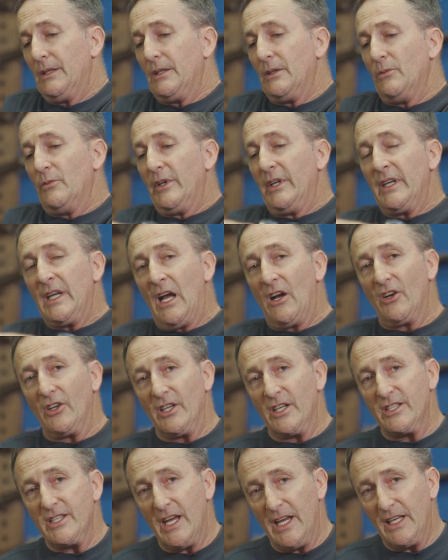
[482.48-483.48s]
we're now going
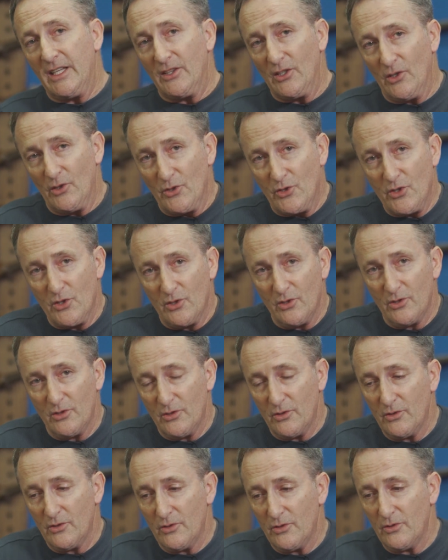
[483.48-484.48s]
to take
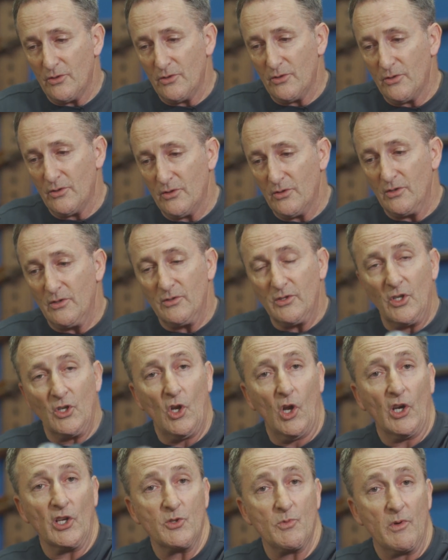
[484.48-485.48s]
the
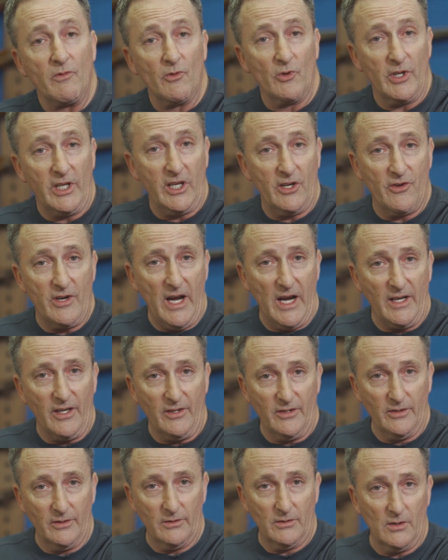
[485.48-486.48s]
knowledge we've already
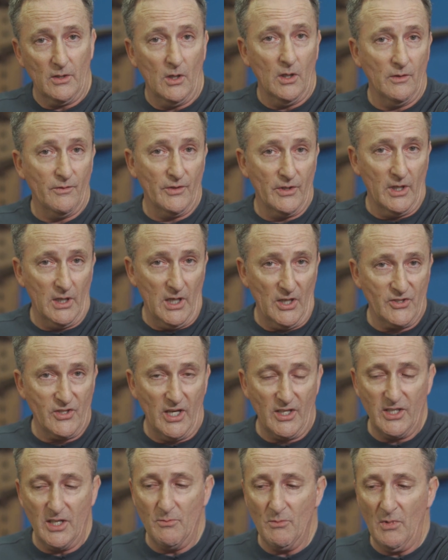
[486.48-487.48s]
created over the last
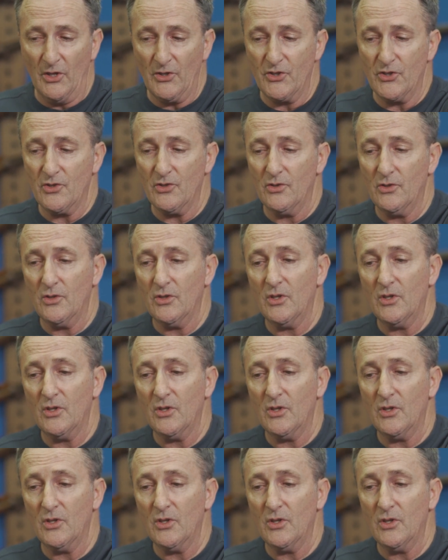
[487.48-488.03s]
18 months,